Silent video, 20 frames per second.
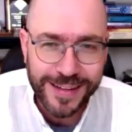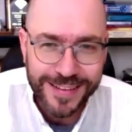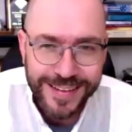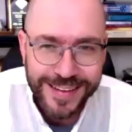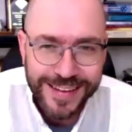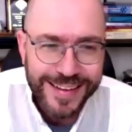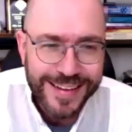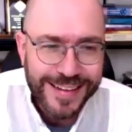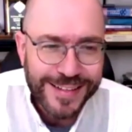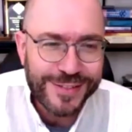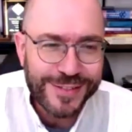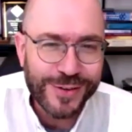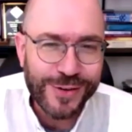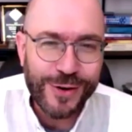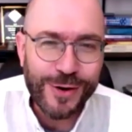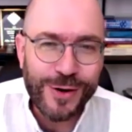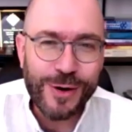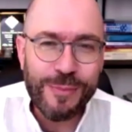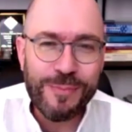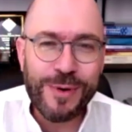right?
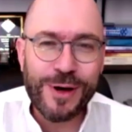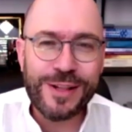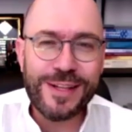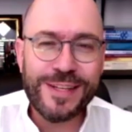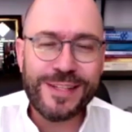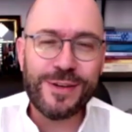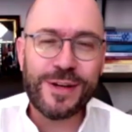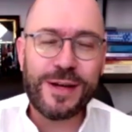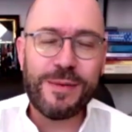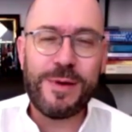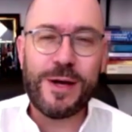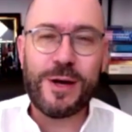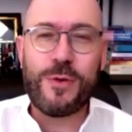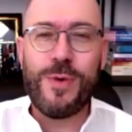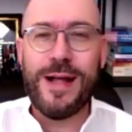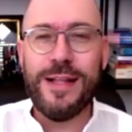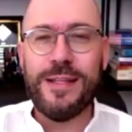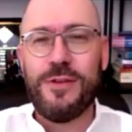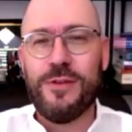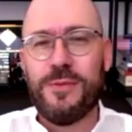So, but let's talk about
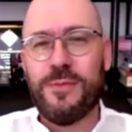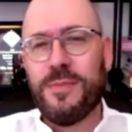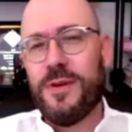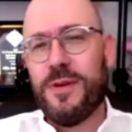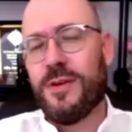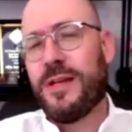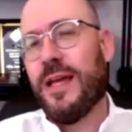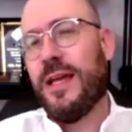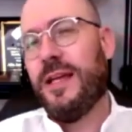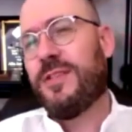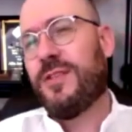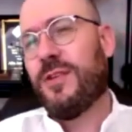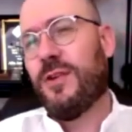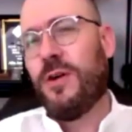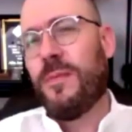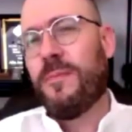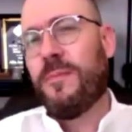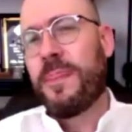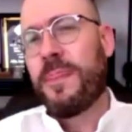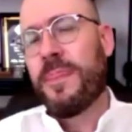quantum, okay?
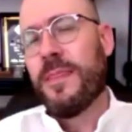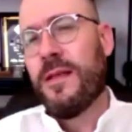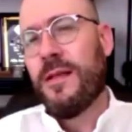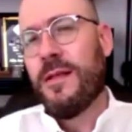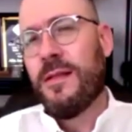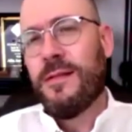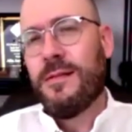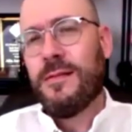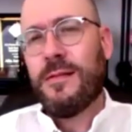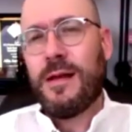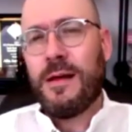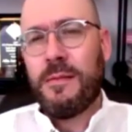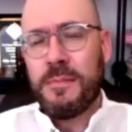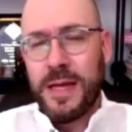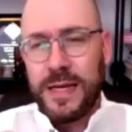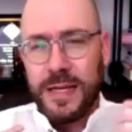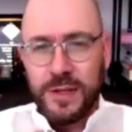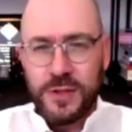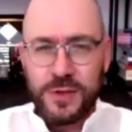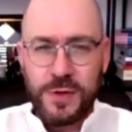So,
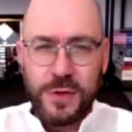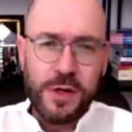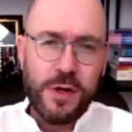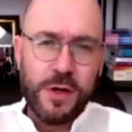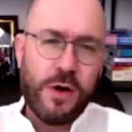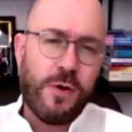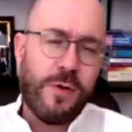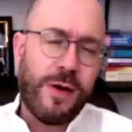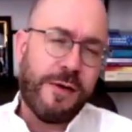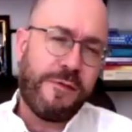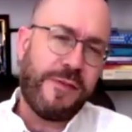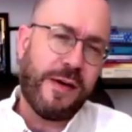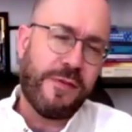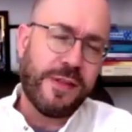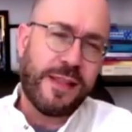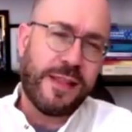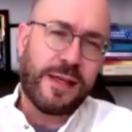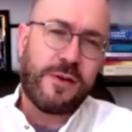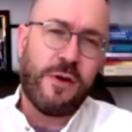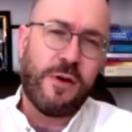many as you know, I
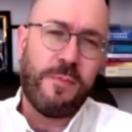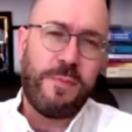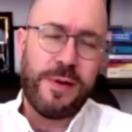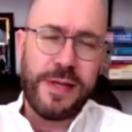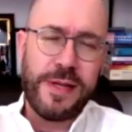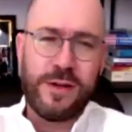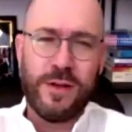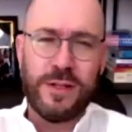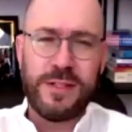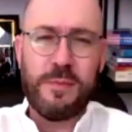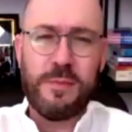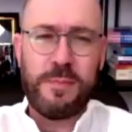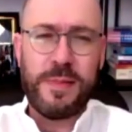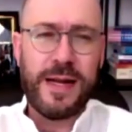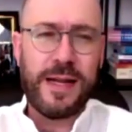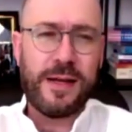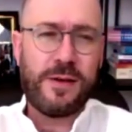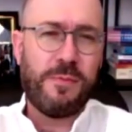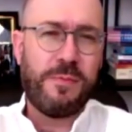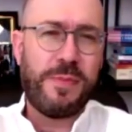founded a company called
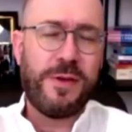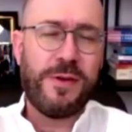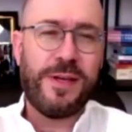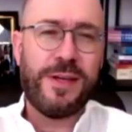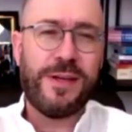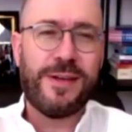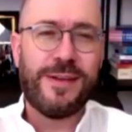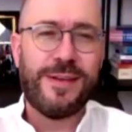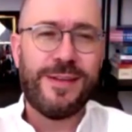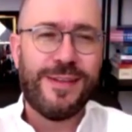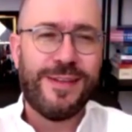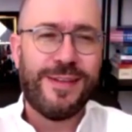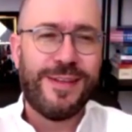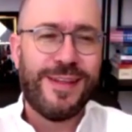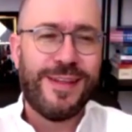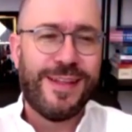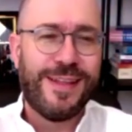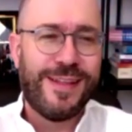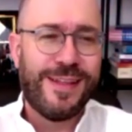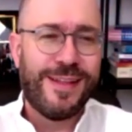Zapata Computing.
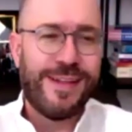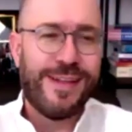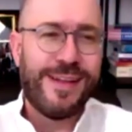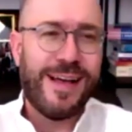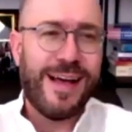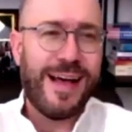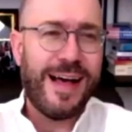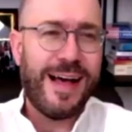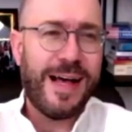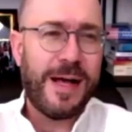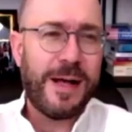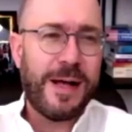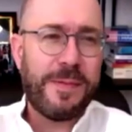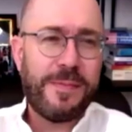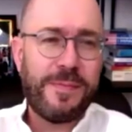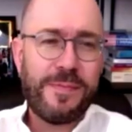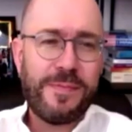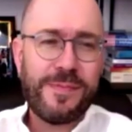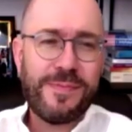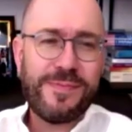Uh,
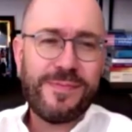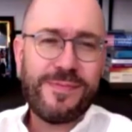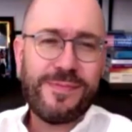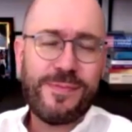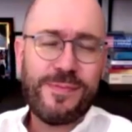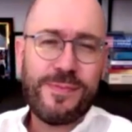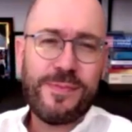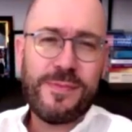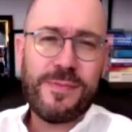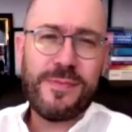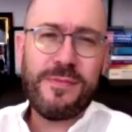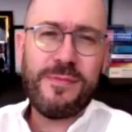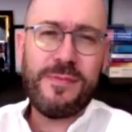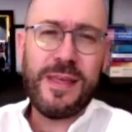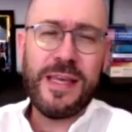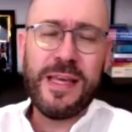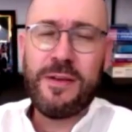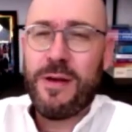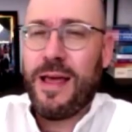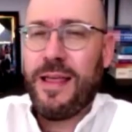
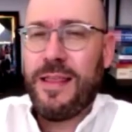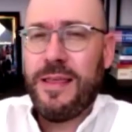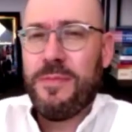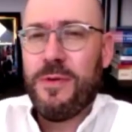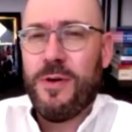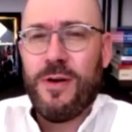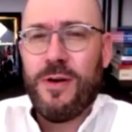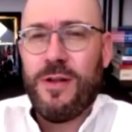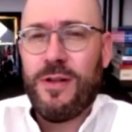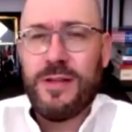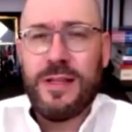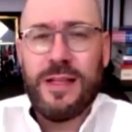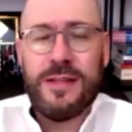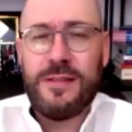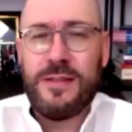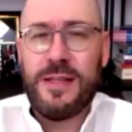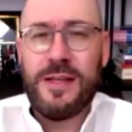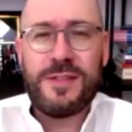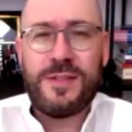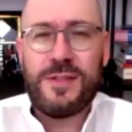incredible
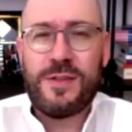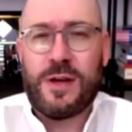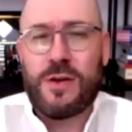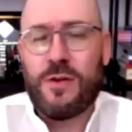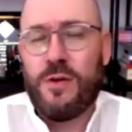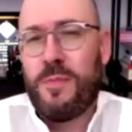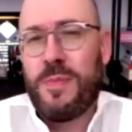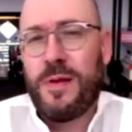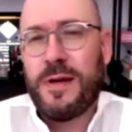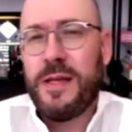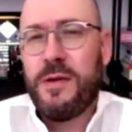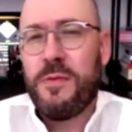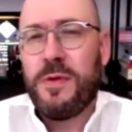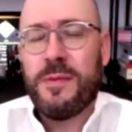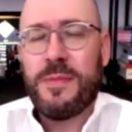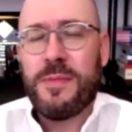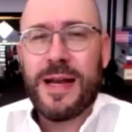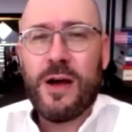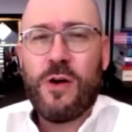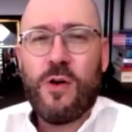that there's a company with
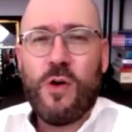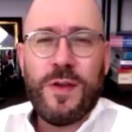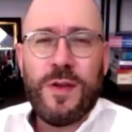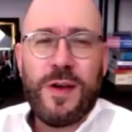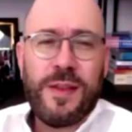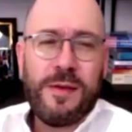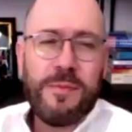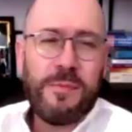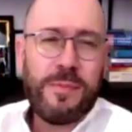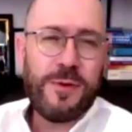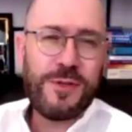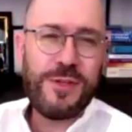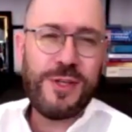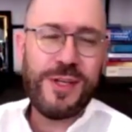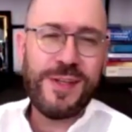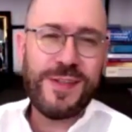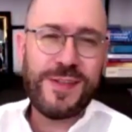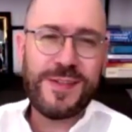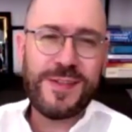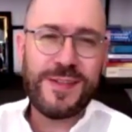about 100
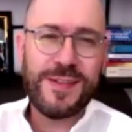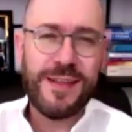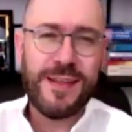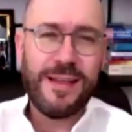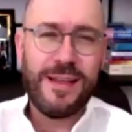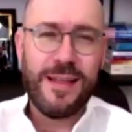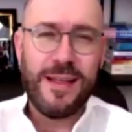employees,